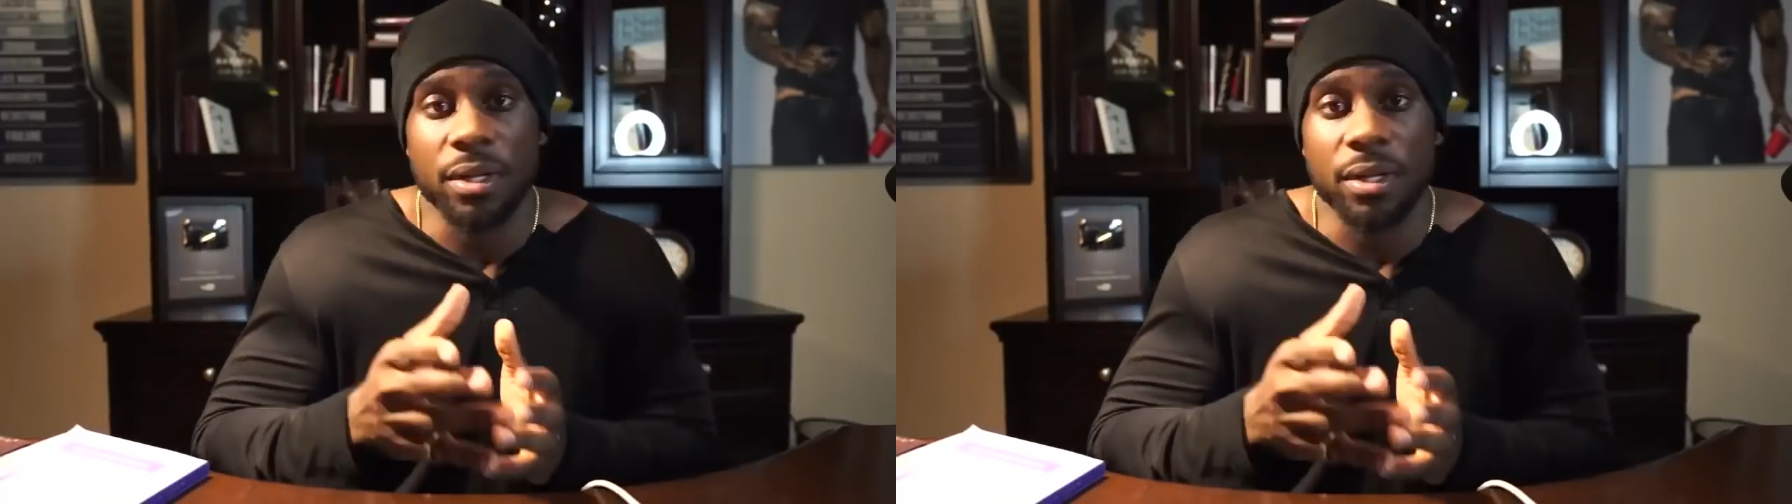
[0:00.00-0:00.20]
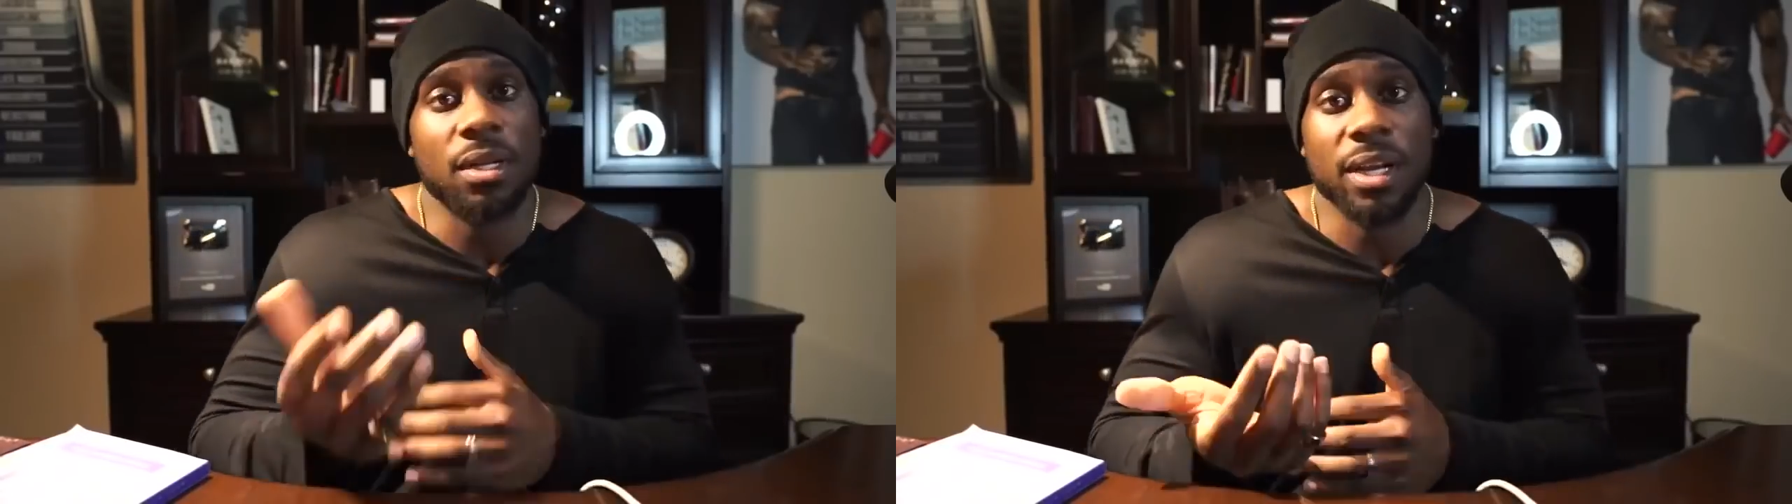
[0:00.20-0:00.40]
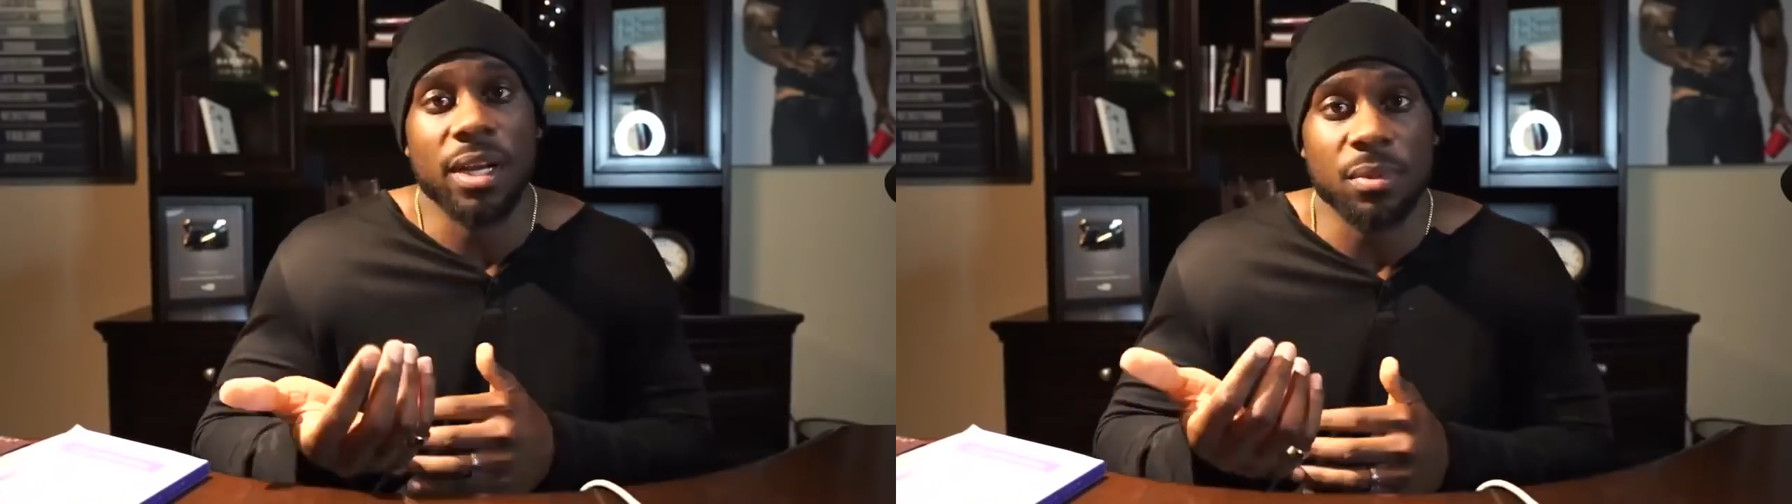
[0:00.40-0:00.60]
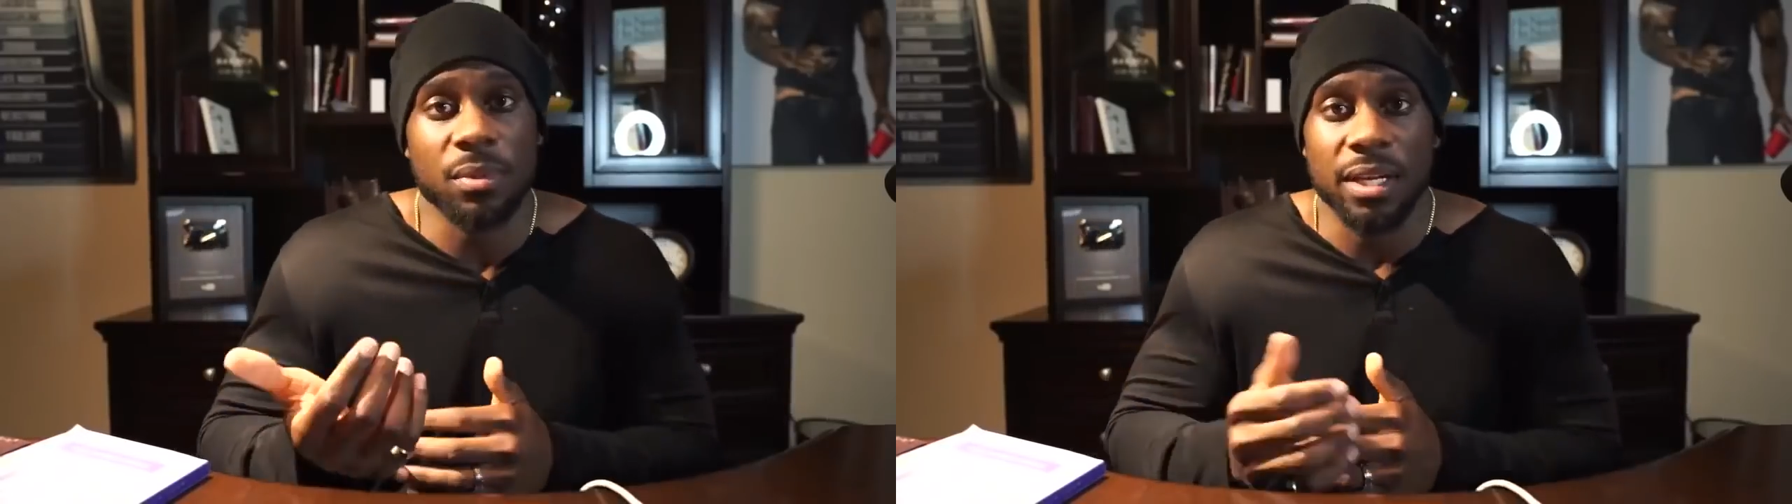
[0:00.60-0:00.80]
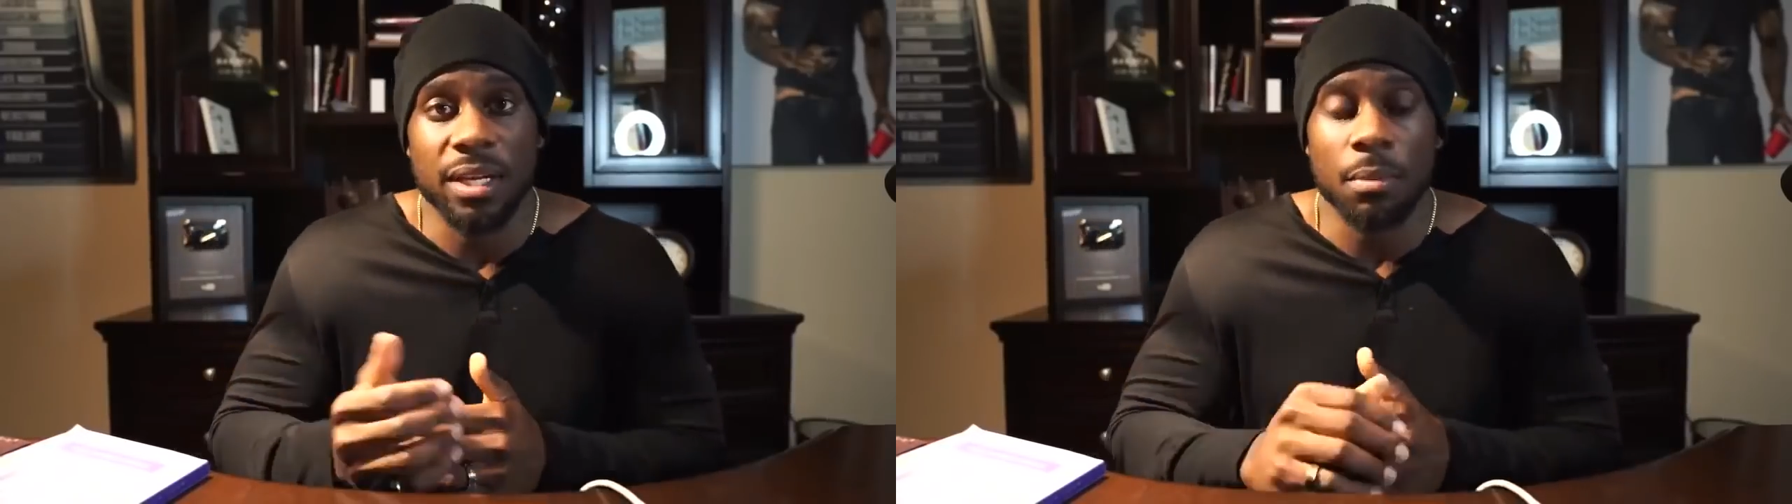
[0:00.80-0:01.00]
her name is
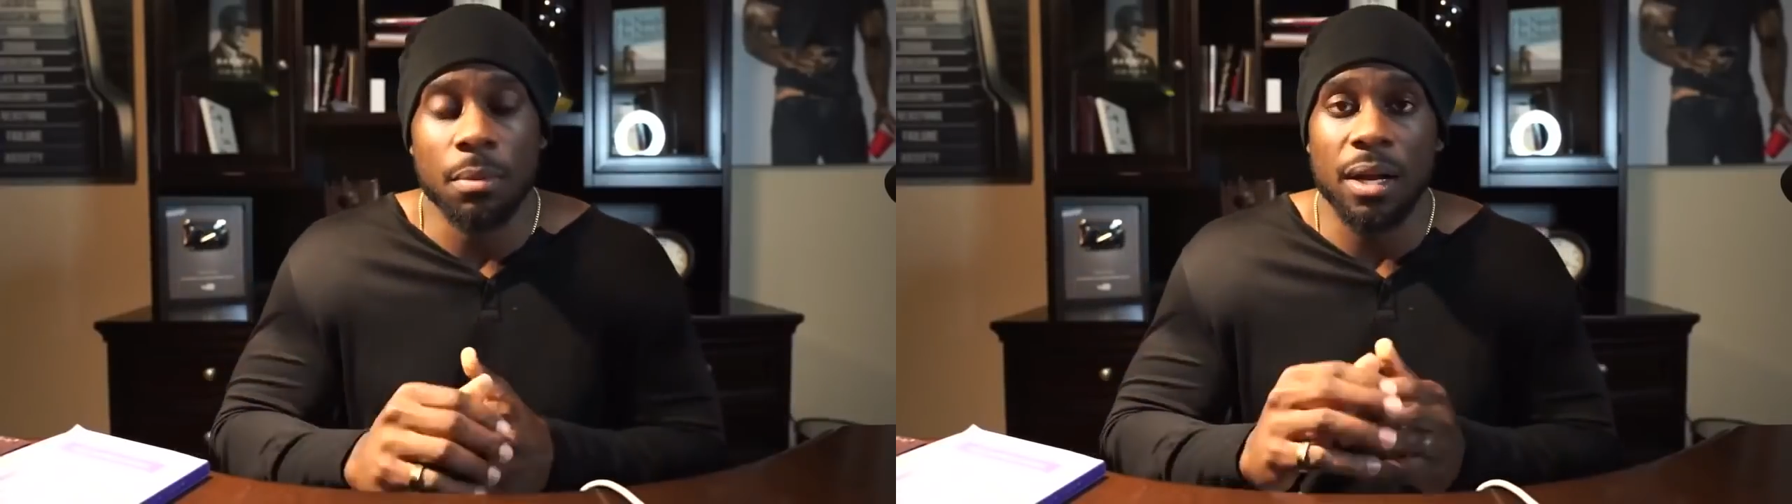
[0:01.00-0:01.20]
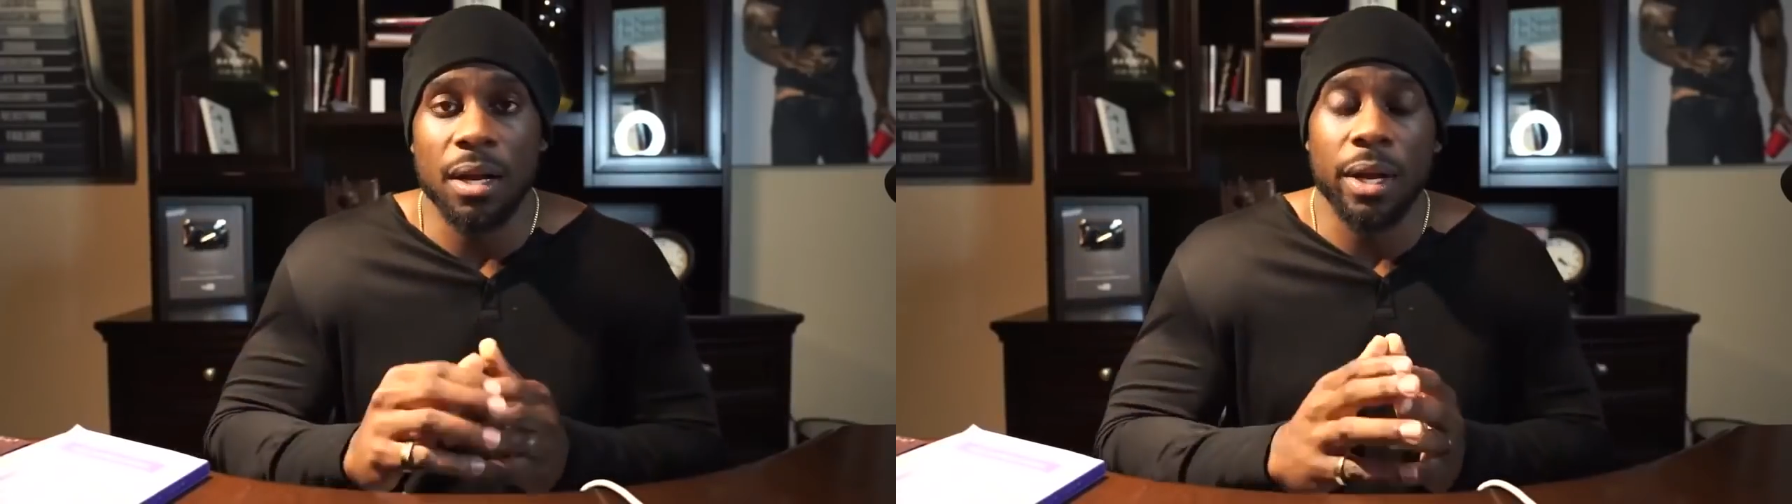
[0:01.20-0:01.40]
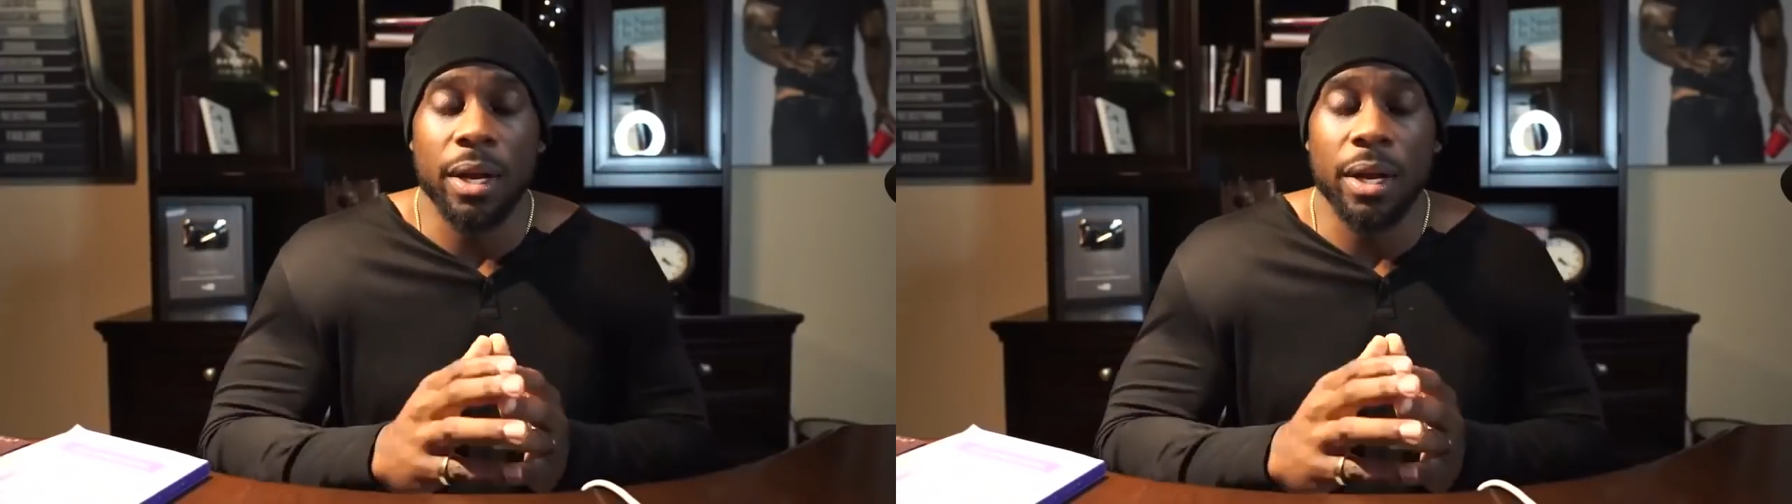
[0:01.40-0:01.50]
Danae, by the way,